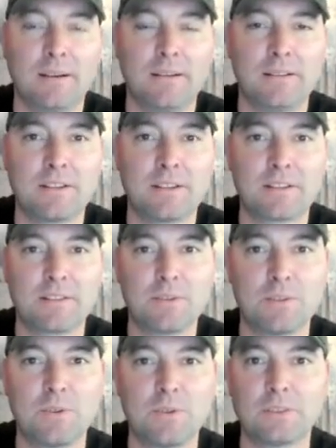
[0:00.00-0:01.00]
just
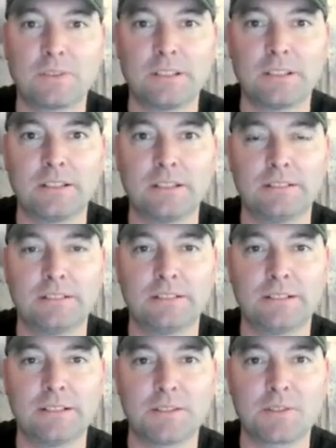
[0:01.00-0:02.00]
intuitively
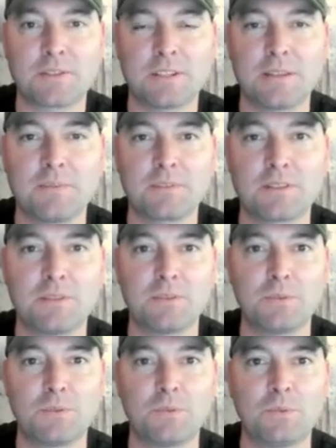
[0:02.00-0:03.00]
seems
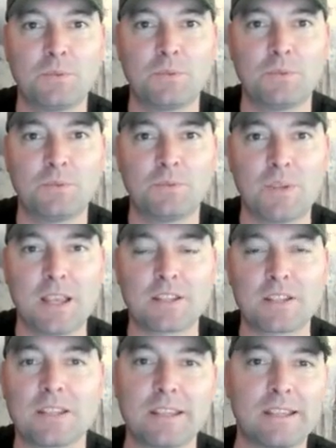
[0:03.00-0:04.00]
to
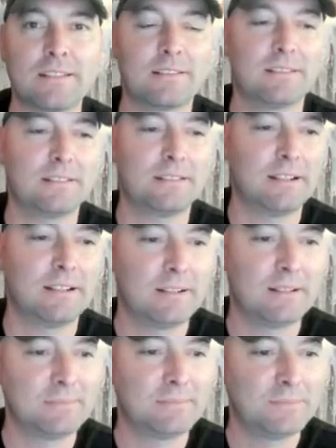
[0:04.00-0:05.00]
resonate.
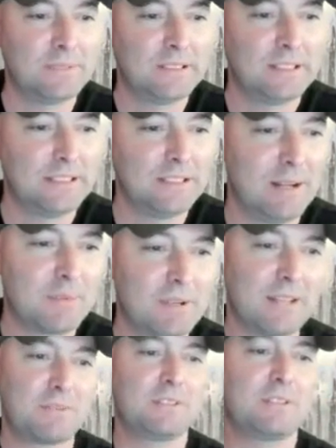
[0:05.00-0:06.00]
I'm gonna
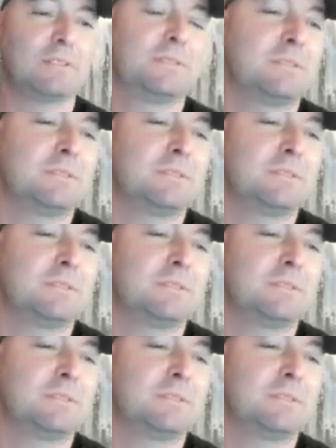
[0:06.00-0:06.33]
have to go.